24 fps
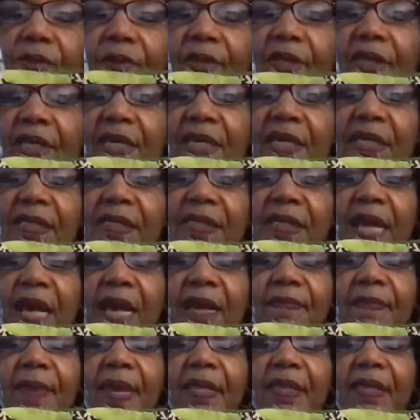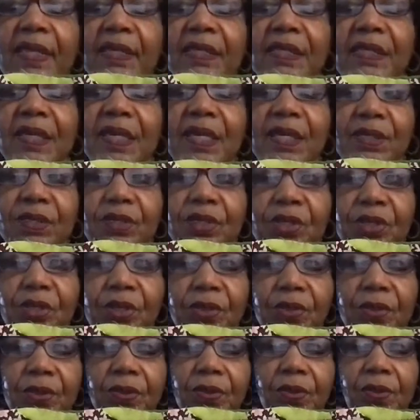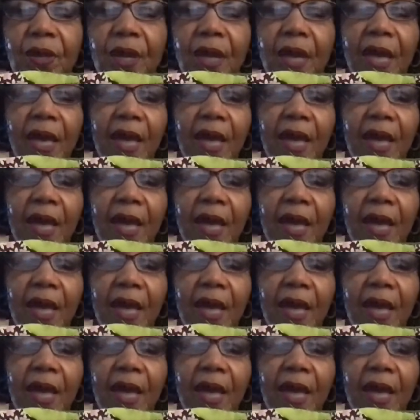with this, I made this into